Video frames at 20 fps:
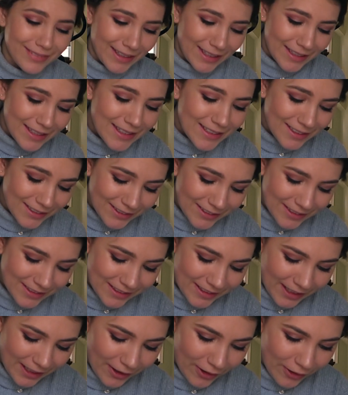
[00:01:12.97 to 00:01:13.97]
It's still
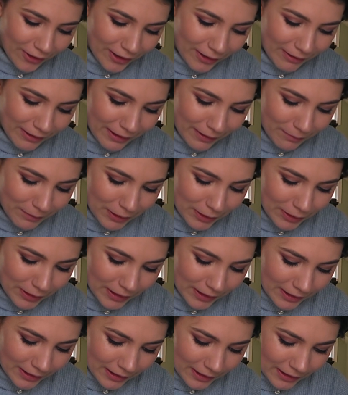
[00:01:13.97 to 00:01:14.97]
scary when I'm doing it.